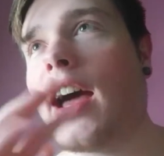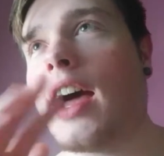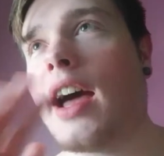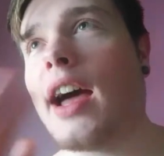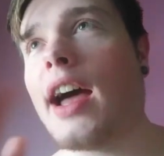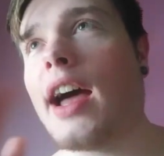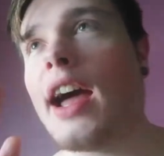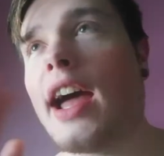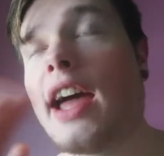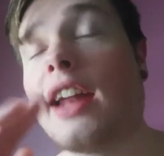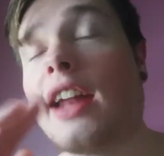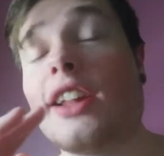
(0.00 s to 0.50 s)

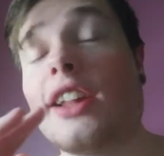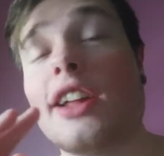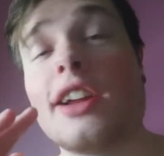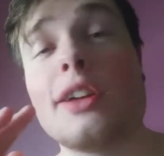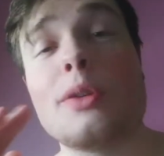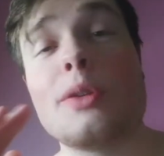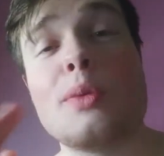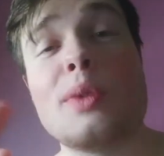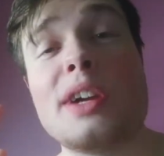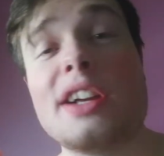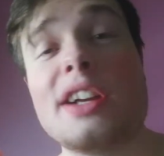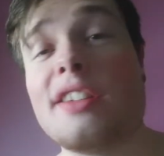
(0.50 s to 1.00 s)
I had a lot
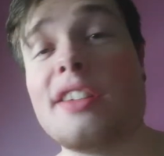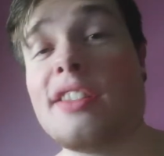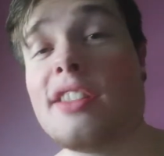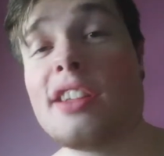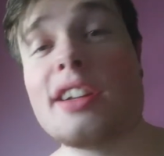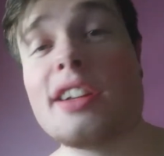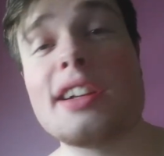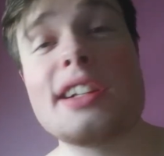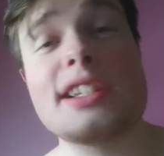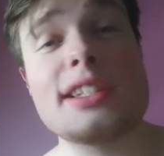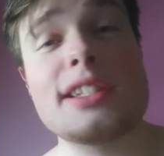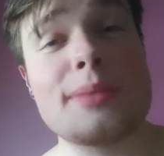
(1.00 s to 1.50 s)
of weird
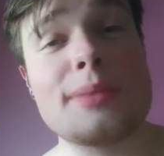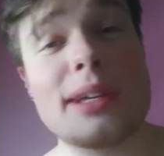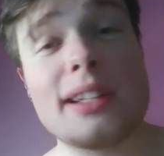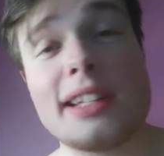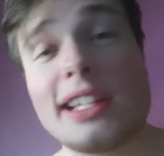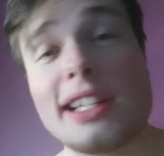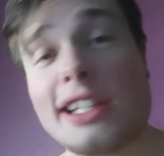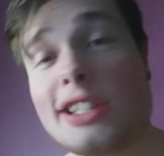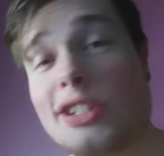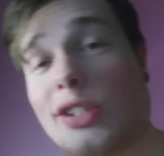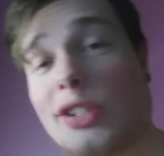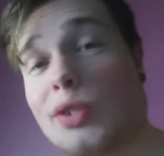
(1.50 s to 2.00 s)
theories about
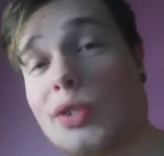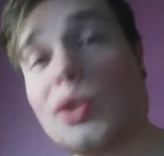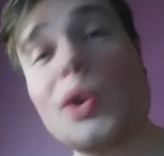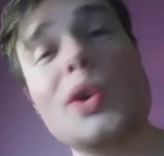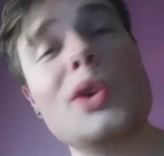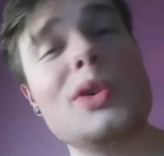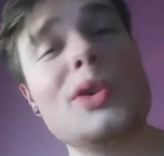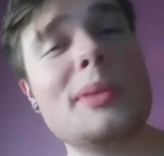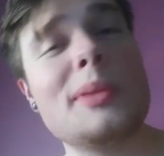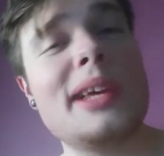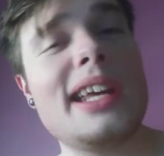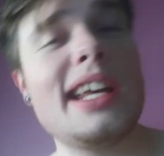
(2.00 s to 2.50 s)
like
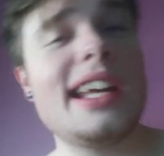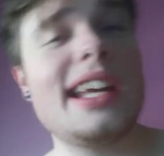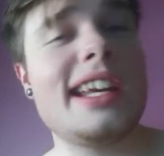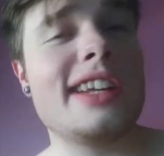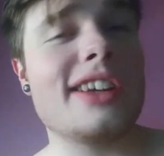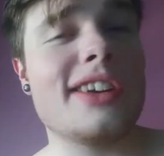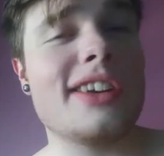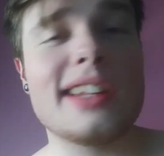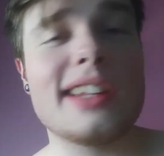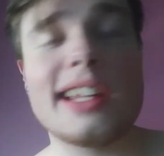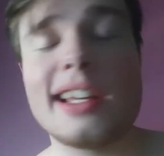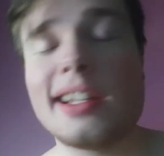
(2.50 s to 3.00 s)
soulmate and
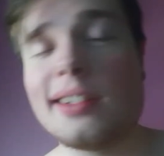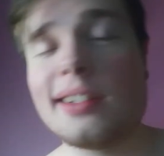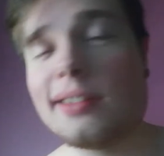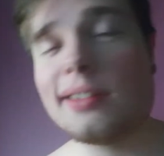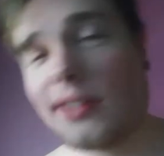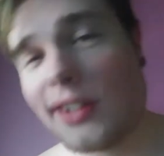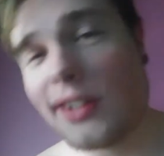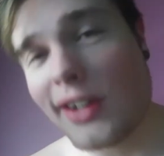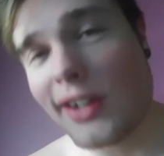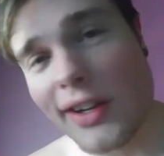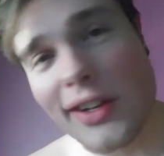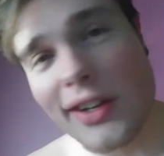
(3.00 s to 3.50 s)

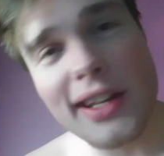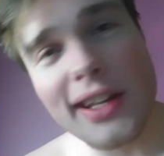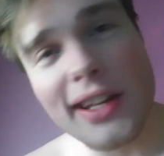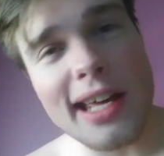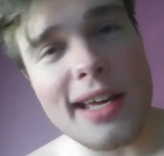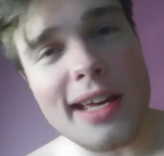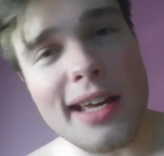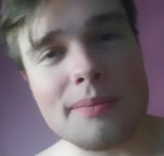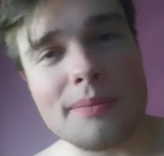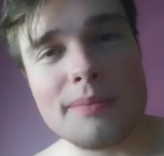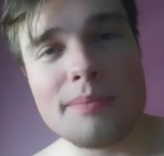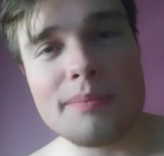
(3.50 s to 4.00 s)
all
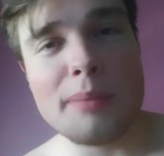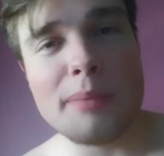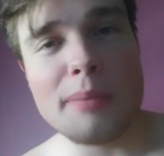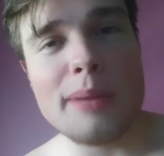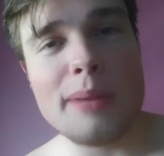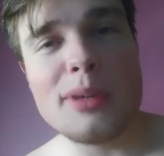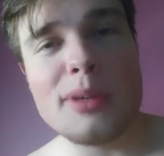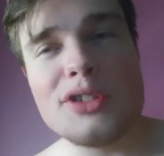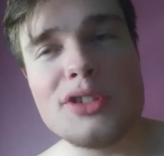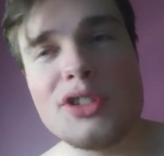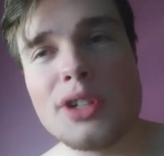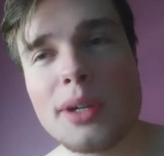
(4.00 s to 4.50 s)
that
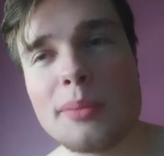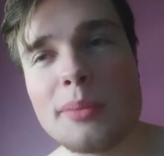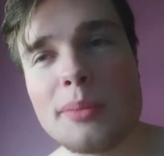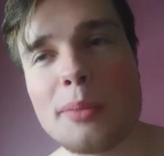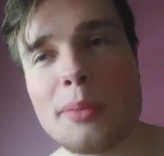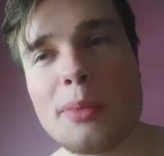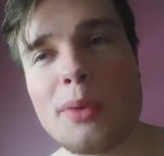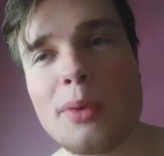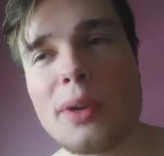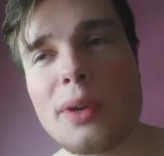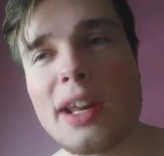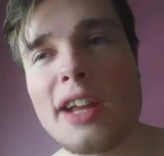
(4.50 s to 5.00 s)
mumbo jumbo, but what I